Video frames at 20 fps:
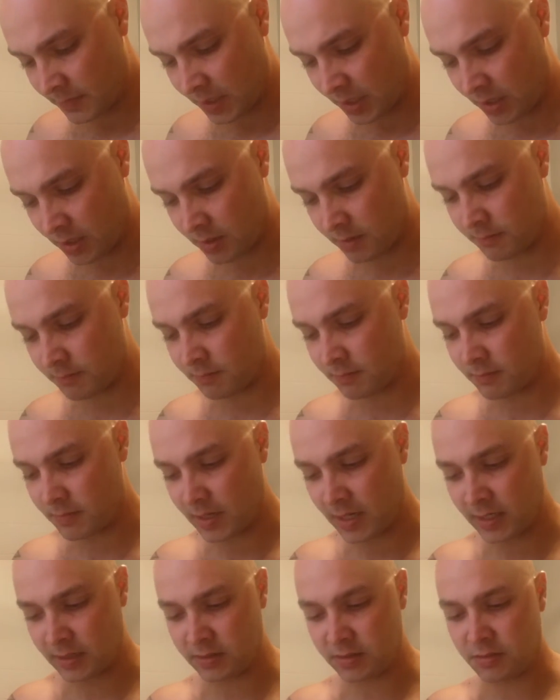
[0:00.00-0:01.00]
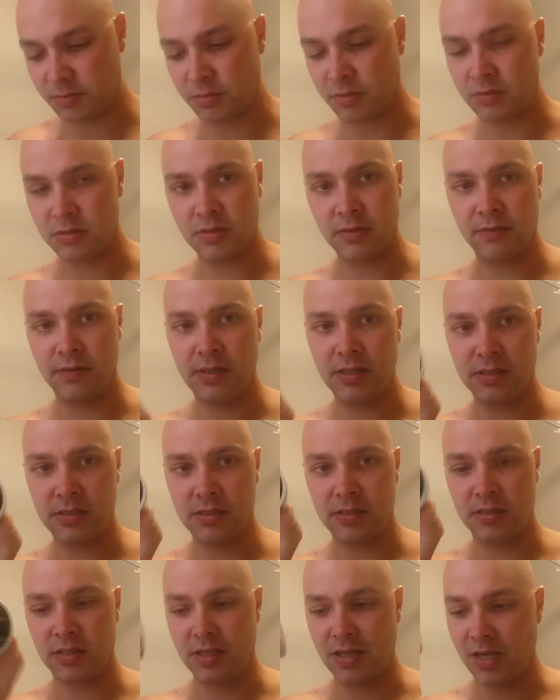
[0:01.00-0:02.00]
And to be honest with you, this
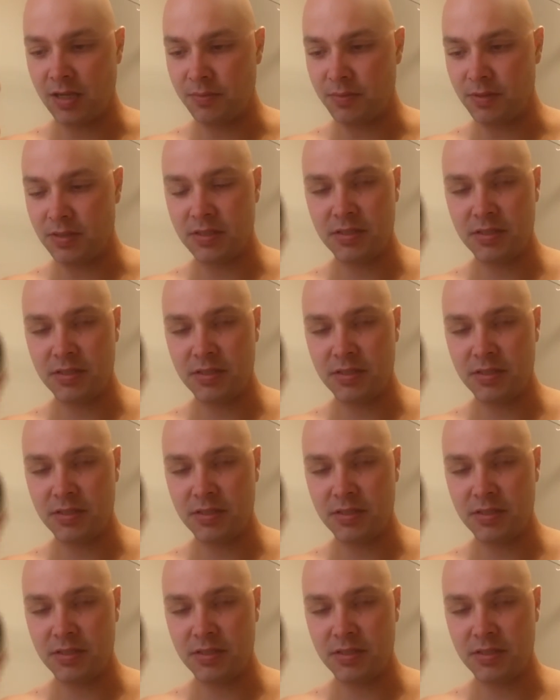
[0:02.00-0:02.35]
is a keeper.